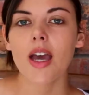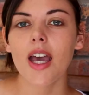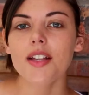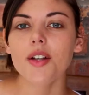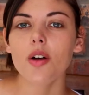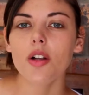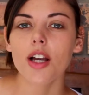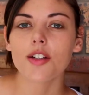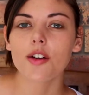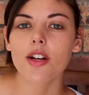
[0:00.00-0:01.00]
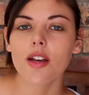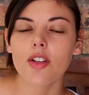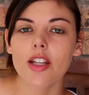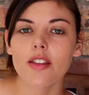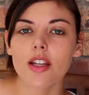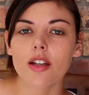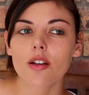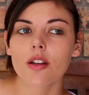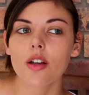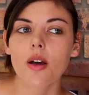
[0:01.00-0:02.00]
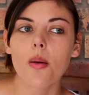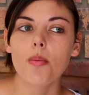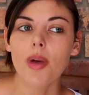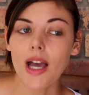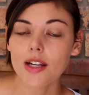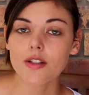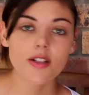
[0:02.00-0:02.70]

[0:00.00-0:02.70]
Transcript: As a whole, I don't have anything bad